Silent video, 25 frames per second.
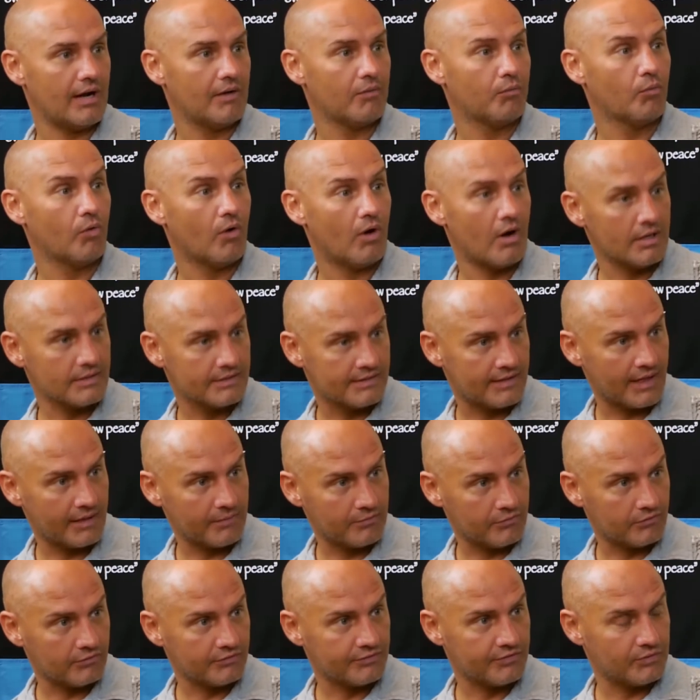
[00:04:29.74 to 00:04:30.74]
I was
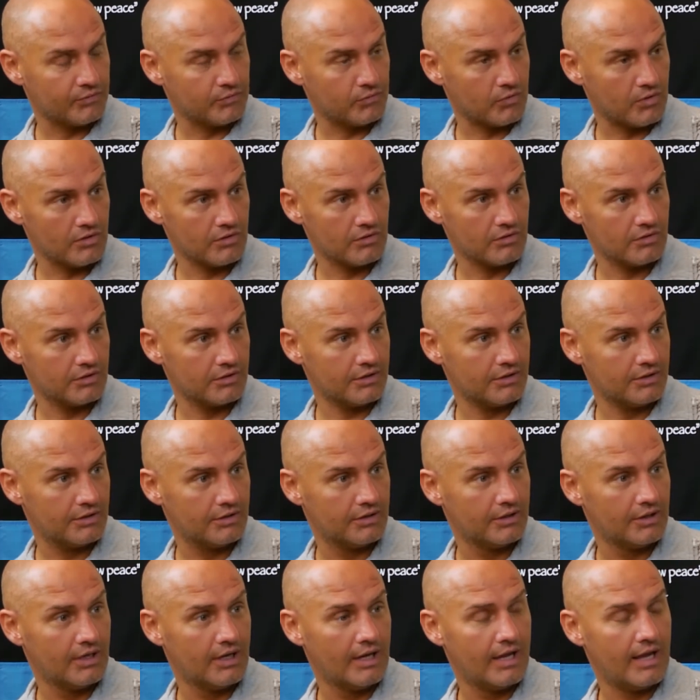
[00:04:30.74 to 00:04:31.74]
able to work,
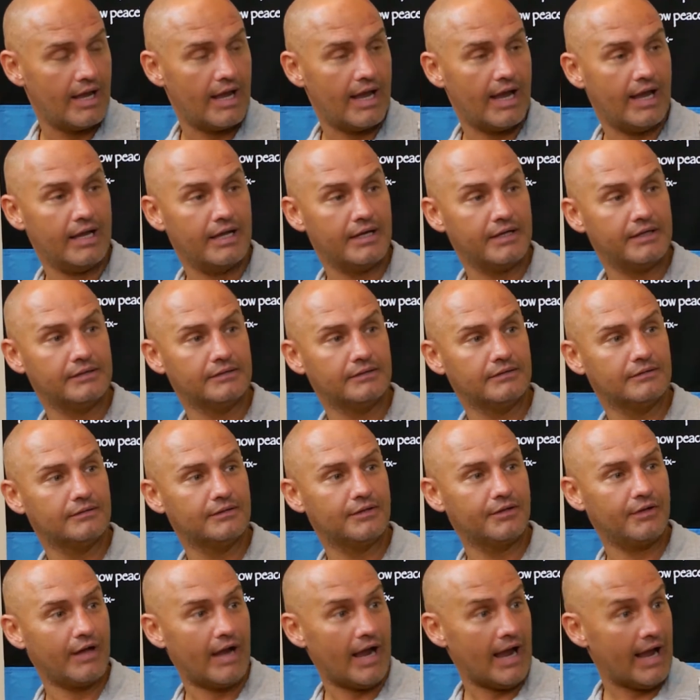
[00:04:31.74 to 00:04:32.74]
and
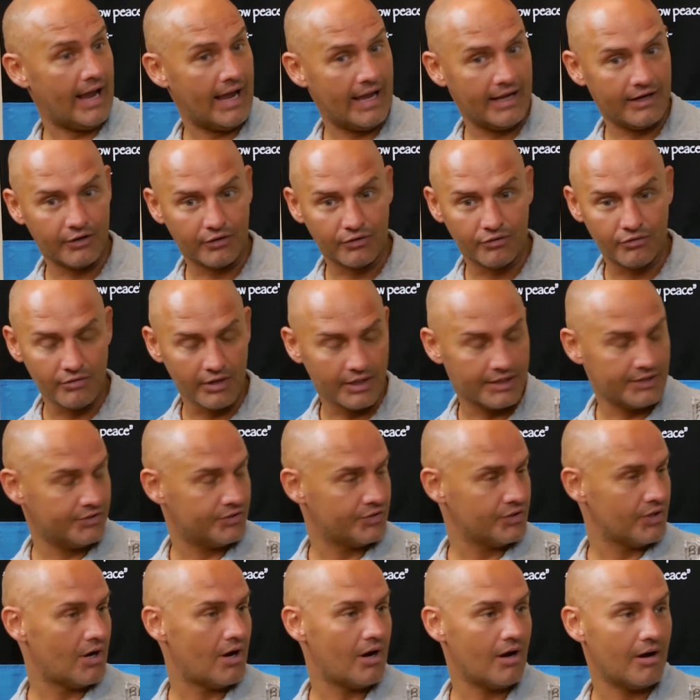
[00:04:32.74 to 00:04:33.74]
I had a great
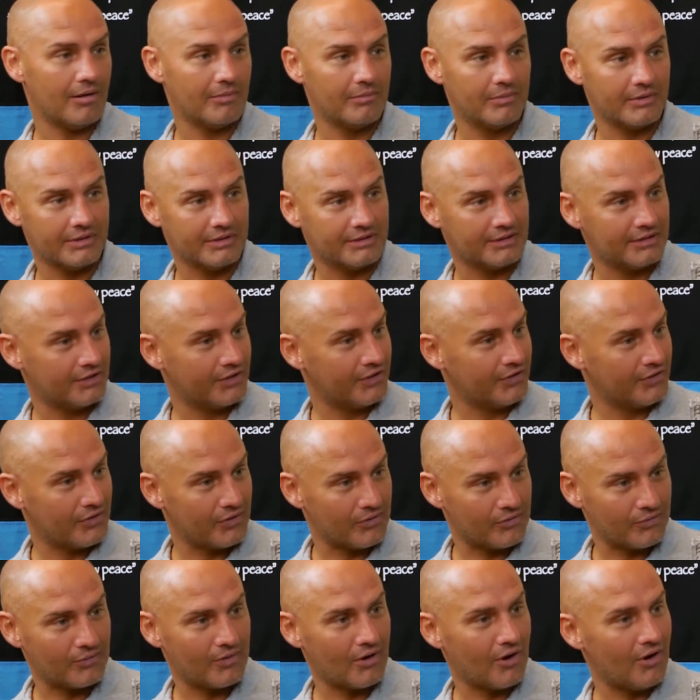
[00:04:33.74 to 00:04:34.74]
job, and you
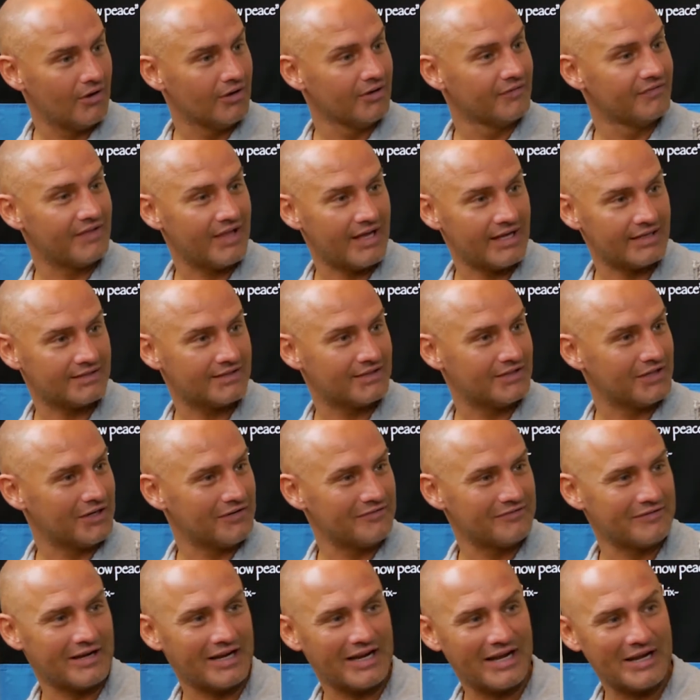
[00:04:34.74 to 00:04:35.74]
know, all of that
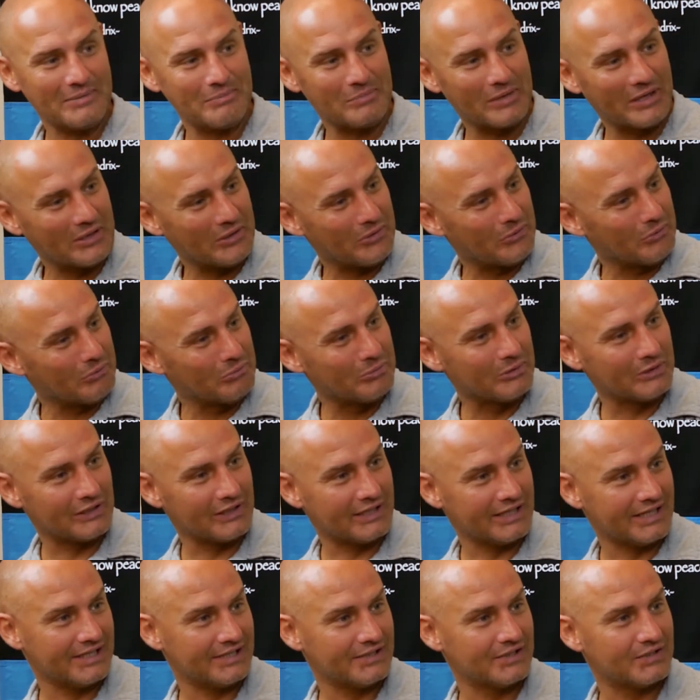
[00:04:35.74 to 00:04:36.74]
stuff. I had my own
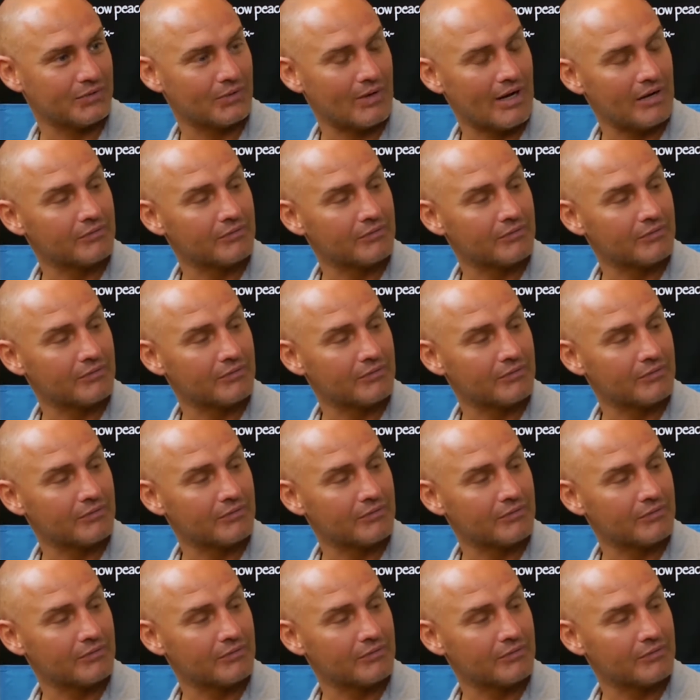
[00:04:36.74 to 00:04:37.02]
place, so